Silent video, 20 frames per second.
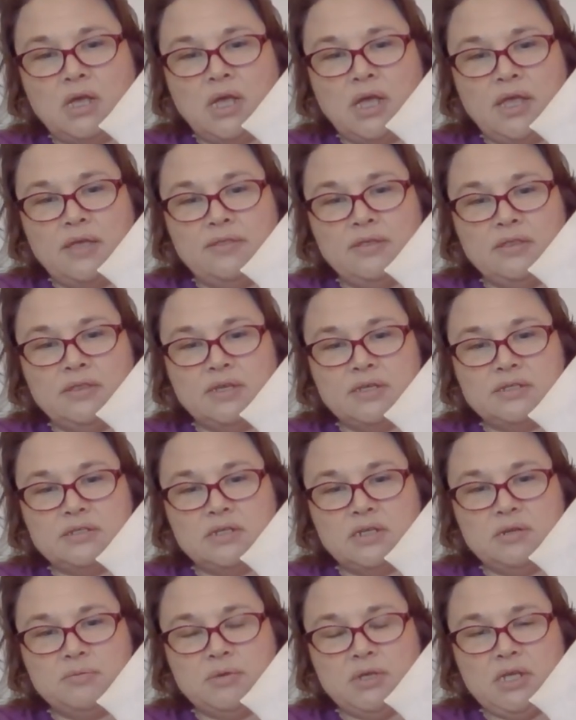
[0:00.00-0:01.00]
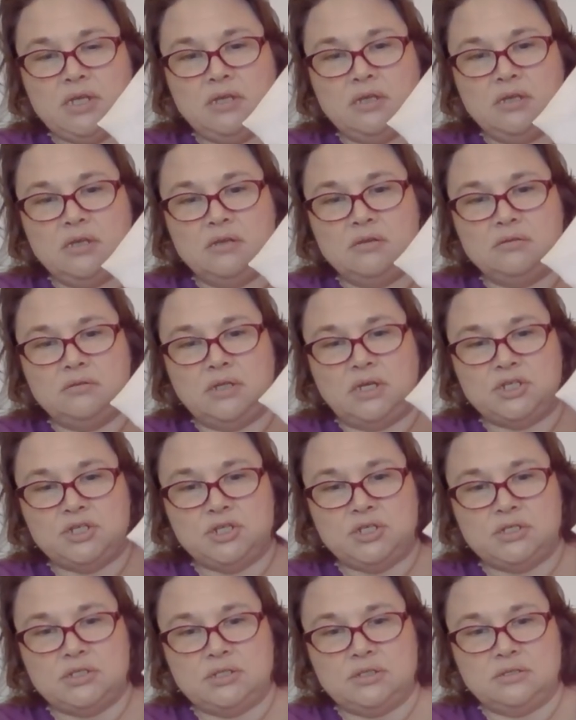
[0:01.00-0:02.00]
I think that's going to be
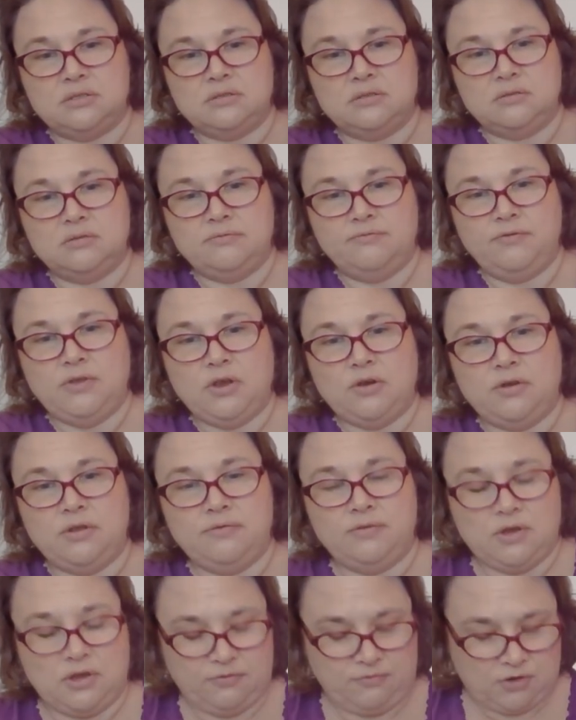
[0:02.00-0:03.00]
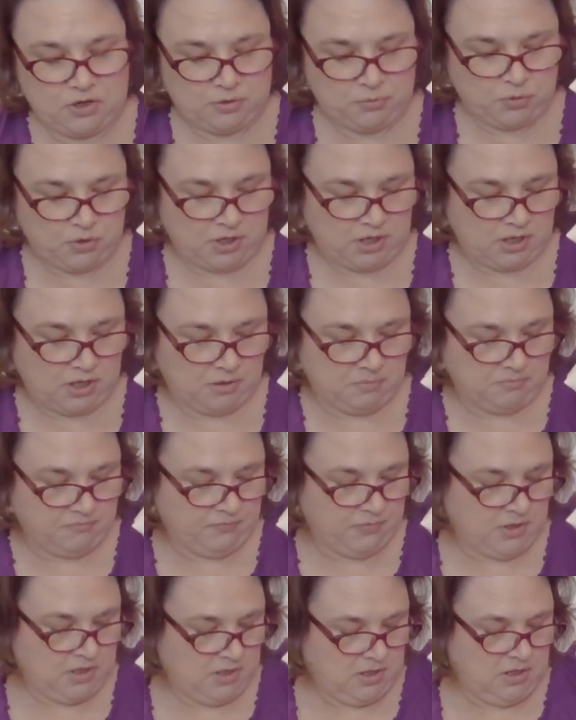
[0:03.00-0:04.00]
Luscious. Very, very, very pretty.
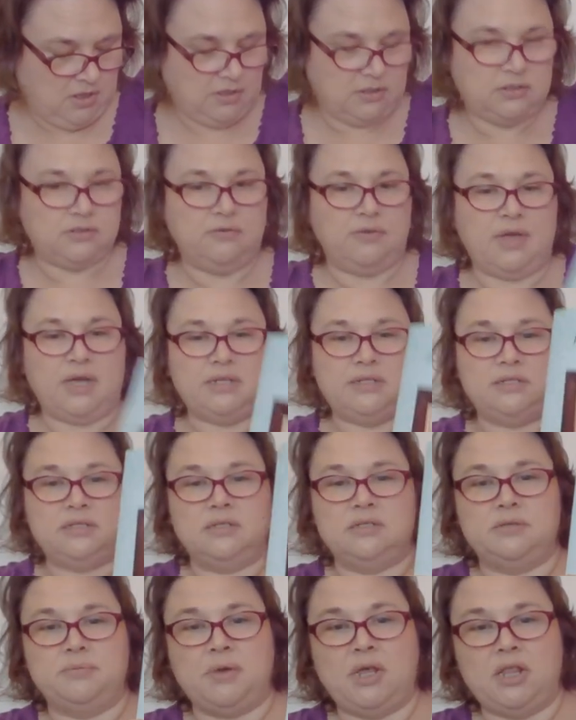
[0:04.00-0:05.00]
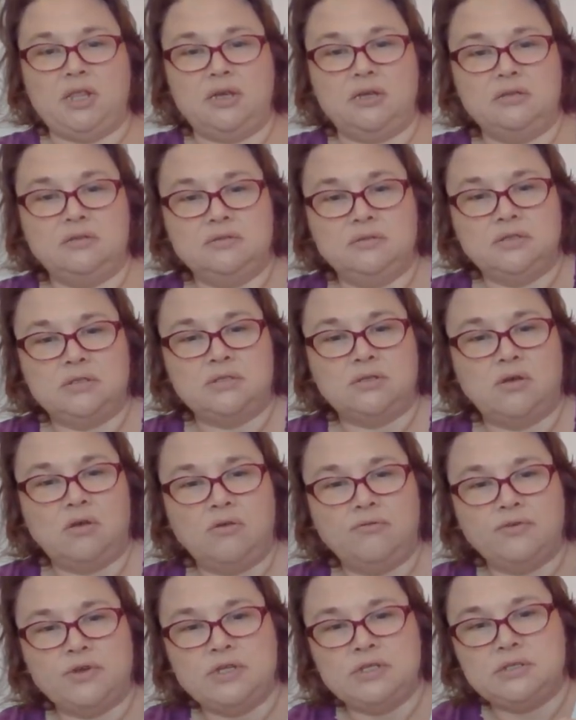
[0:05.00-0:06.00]
So that's Isabella. It's
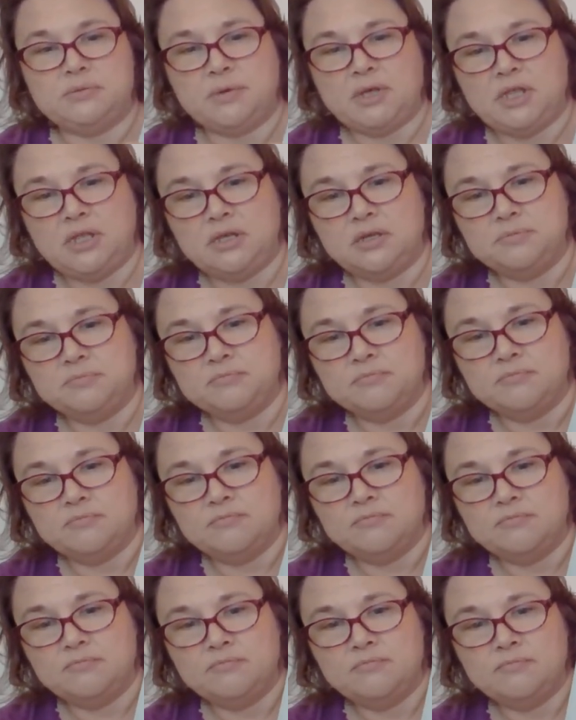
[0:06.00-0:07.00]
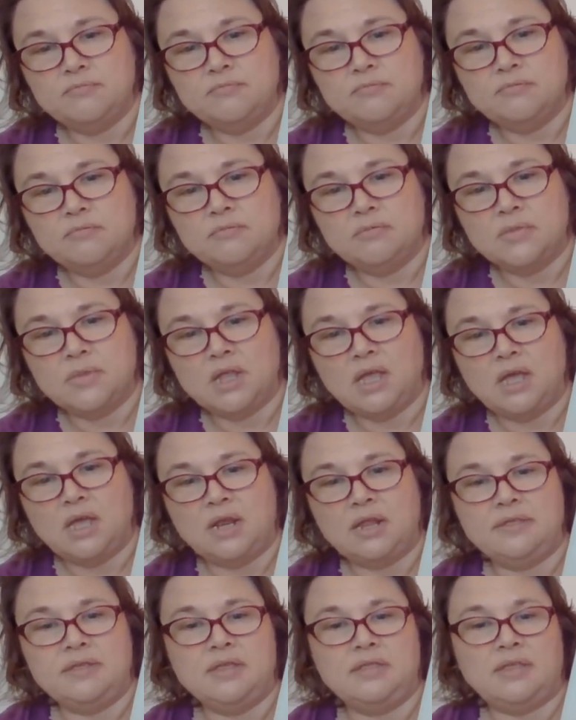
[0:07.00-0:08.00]
all for Isabella.
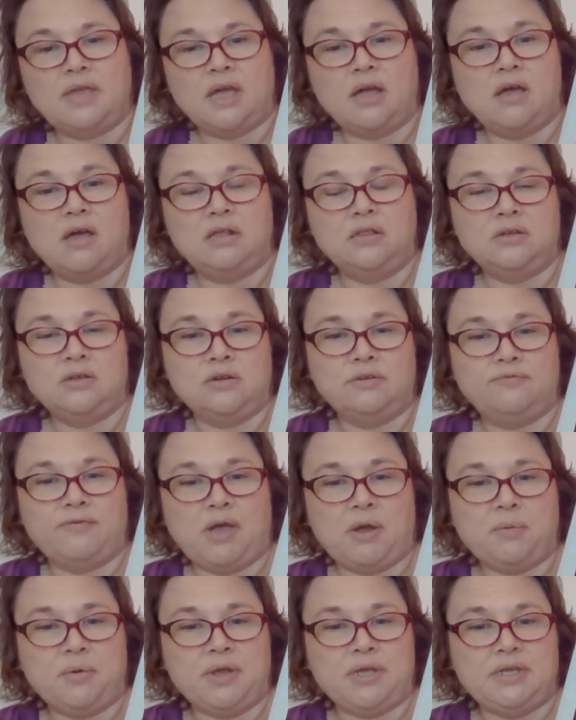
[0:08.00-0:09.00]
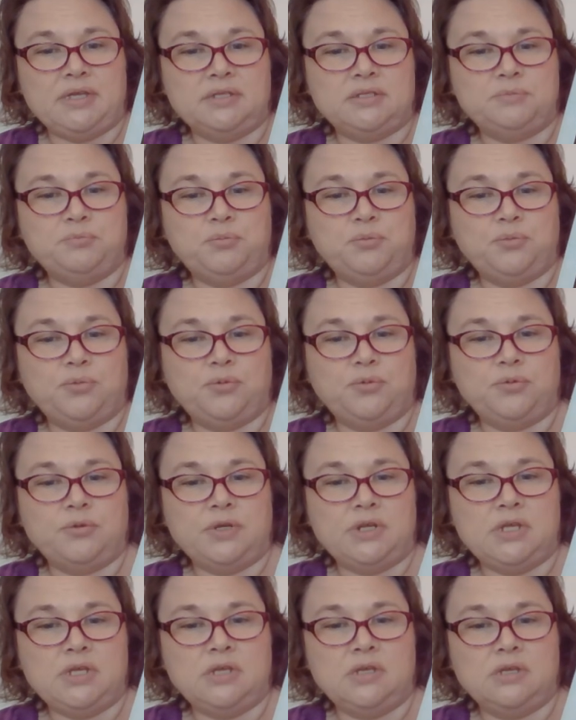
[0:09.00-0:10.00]
And I think that color of fabric is
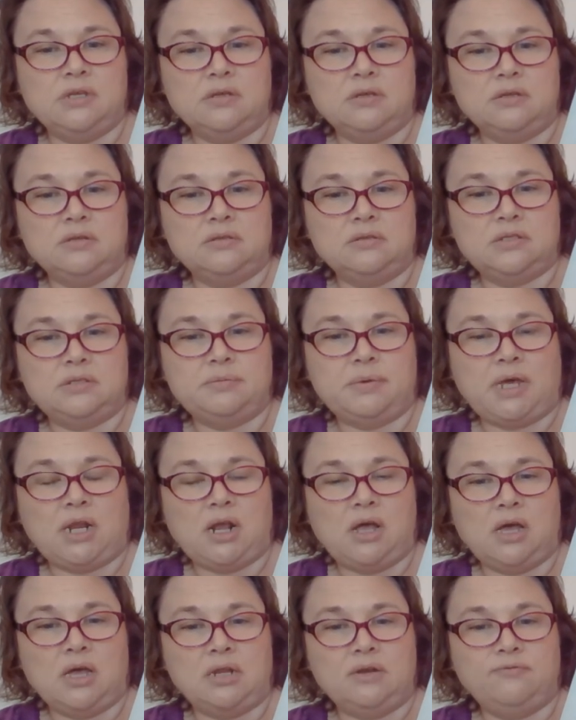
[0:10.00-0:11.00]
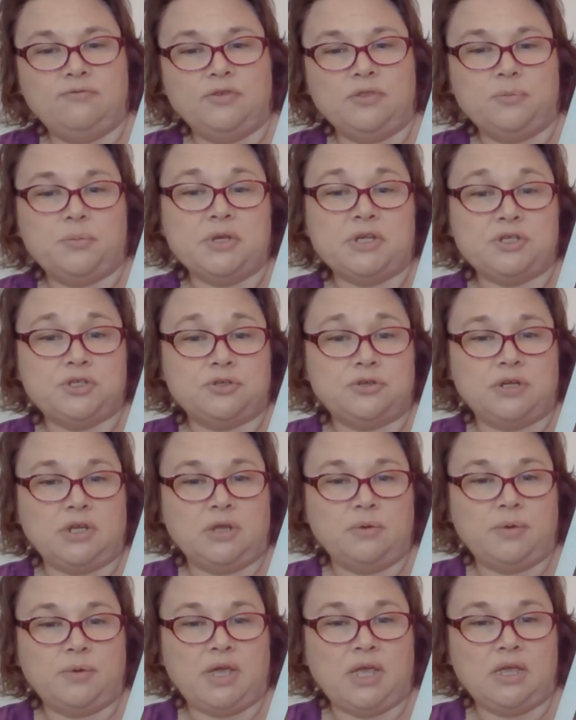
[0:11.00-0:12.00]
pretty spot on for the picture
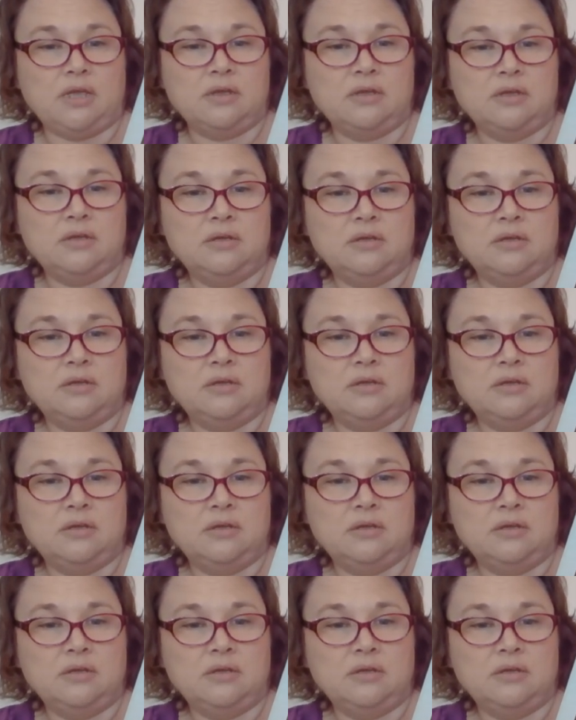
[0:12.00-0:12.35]
anyway.